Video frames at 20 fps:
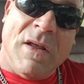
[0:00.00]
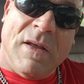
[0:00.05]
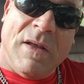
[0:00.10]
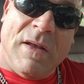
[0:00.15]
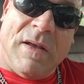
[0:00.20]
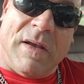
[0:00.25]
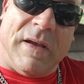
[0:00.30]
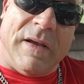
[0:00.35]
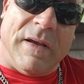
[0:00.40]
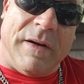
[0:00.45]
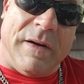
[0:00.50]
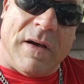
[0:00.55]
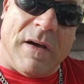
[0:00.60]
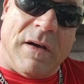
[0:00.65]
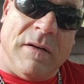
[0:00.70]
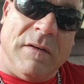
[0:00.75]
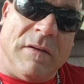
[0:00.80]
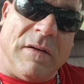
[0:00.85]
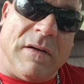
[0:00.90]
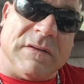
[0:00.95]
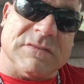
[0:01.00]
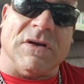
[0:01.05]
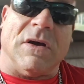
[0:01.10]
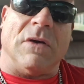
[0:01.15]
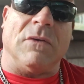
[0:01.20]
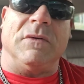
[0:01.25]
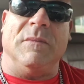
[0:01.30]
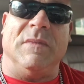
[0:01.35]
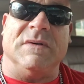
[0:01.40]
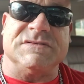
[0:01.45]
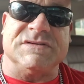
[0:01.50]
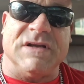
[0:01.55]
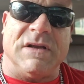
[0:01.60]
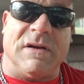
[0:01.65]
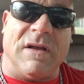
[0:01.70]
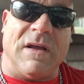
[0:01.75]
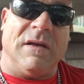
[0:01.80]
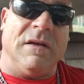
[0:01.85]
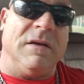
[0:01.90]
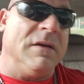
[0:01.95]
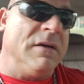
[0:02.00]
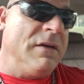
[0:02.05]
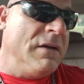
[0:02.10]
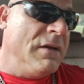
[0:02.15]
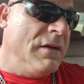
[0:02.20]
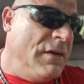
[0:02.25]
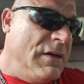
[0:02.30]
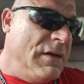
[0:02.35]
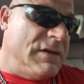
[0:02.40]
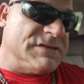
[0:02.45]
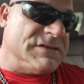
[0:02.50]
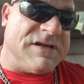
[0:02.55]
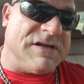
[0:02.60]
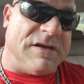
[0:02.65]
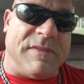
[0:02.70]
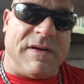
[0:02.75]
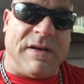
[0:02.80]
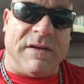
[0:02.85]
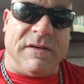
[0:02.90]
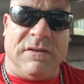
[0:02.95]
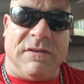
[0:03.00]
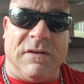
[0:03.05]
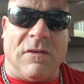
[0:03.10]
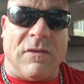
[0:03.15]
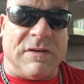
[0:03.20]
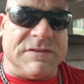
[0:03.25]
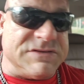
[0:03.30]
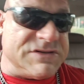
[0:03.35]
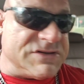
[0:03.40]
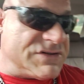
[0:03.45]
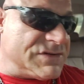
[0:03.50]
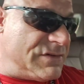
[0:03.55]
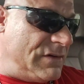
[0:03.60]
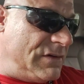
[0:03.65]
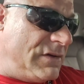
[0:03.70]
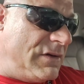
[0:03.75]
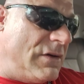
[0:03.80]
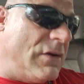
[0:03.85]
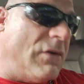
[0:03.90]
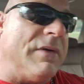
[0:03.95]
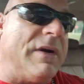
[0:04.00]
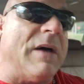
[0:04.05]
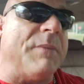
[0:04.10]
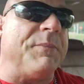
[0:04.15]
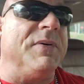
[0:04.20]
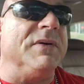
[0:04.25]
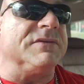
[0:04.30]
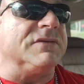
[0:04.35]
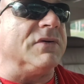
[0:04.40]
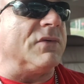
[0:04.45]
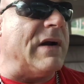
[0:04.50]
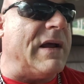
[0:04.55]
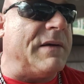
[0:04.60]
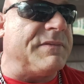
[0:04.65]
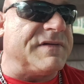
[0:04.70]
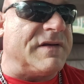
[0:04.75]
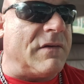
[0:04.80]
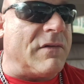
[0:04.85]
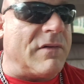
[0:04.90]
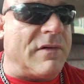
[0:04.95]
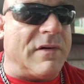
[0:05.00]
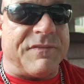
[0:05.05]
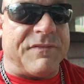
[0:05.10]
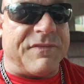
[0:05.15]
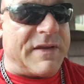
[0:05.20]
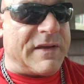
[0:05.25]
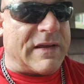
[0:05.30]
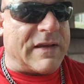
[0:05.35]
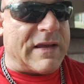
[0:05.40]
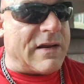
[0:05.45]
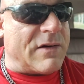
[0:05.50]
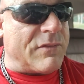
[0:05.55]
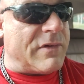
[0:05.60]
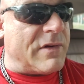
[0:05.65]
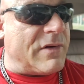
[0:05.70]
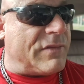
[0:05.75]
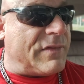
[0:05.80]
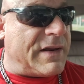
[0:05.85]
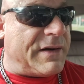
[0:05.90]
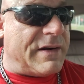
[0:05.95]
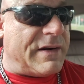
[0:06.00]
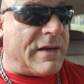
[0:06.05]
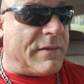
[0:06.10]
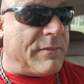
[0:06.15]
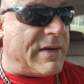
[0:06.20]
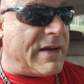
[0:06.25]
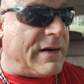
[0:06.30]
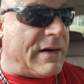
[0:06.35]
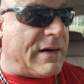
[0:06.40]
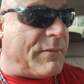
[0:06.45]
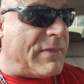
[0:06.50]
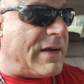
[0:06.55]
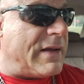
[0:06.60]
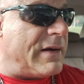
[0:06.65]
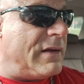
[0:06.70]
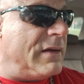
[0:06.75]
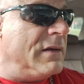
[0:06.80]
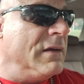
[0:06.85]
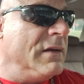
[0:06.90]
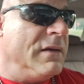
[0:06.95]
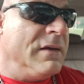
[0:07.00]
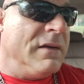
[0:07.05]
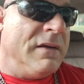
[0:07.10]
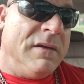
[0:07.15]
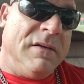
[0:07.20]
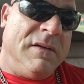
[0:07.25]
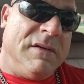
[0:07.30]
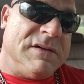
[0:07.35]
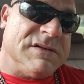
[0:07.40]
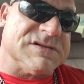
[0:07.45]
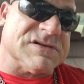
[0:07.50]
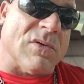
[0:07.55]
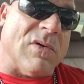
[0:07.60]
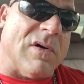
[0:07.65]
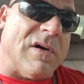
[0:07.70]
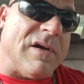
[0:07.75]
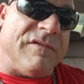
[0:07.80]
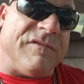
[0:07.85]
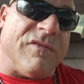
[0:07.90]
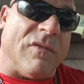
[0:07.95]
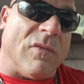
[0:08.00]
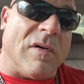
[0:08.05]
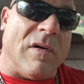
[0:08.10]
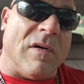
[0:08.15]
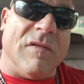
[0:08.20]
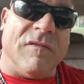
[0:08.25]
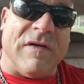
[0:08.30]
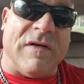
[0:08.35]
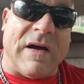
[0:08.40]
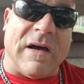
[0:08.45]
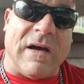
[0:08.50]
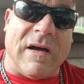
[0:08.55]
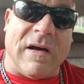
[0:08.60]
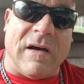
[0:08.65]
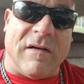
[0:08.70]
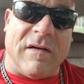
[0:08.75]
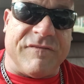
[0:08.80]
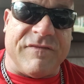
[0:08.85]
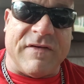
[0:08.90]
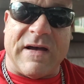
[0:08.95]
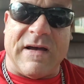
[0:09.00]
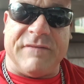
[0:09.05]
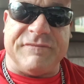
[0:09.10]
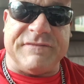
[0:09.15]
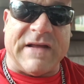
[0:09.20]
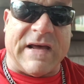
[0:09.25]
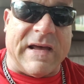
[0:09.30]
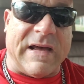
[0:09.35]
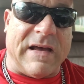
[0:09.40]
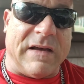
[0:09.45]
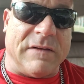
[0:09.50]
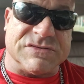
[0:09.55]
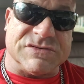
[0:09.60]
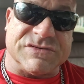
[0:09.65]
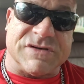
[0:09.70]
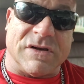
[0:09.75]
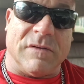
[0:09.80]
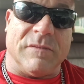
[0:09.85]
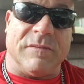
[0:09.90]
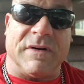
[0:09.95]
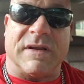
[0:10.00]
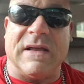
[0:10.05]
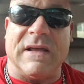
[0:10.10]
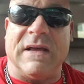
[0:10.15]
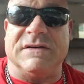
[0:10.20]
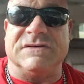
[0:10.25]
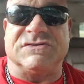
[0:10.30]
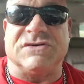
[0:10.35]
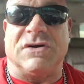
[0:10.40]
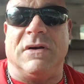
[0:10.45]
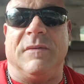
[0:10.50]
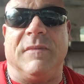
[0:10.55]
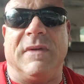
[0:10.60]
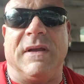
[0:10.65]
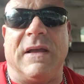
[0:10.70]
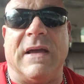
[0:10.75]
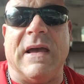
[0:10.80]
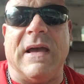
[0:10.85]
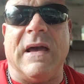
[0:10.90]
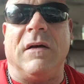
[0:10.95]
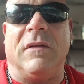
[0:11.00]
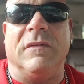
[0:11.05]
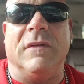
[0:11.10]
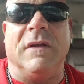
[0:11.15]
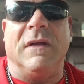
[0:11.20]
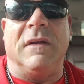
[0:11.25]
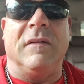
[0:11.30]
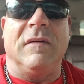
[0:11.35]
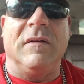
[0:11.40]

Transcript: and uh, I told him, I said, hey, I said, man, you know, I just, you know, and I put the wraps on, I think, I don't know, that day, man, I might have squatted 405 five times or something. It kind of tripped me out that,